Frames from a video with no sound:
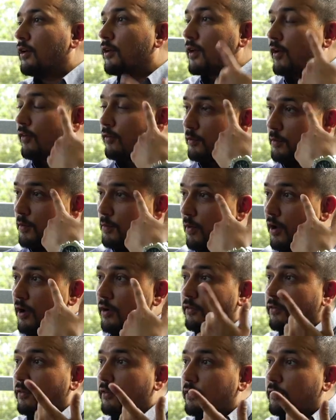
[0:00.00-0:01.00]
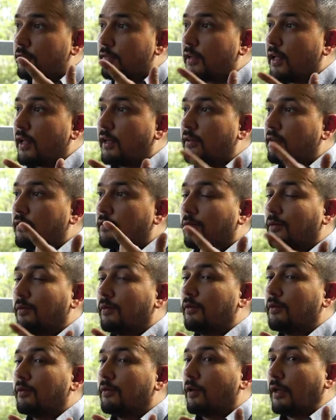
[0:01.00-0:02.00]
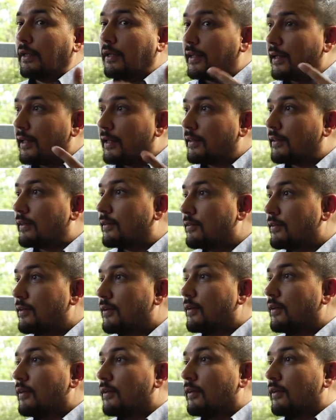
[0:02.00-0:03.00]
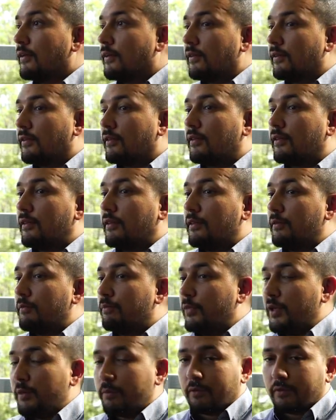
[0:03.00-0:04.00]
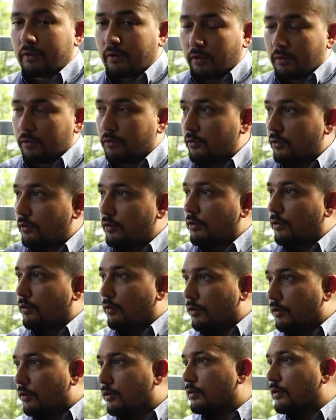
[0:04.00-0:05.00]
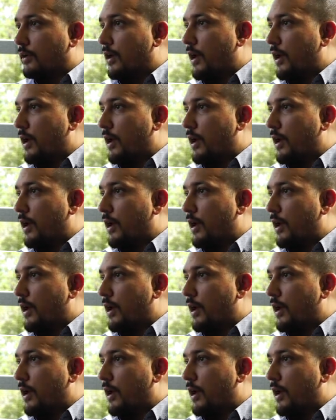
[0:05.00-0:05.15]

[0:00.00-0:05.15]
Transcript: And you have to be mindful of that, to not let people close to you or